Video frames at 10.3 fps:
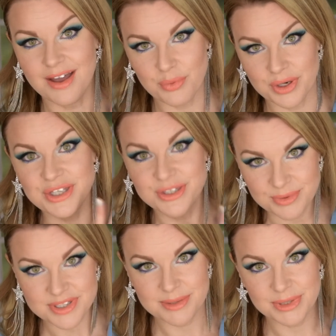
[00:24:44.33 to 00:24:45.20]
I want to
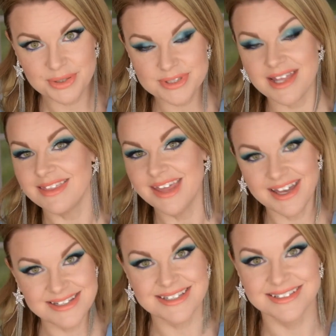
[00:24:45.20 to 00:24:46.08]
use the blues, and
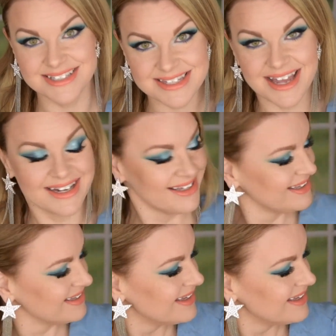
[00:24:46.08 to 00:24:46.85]
that is a good sign.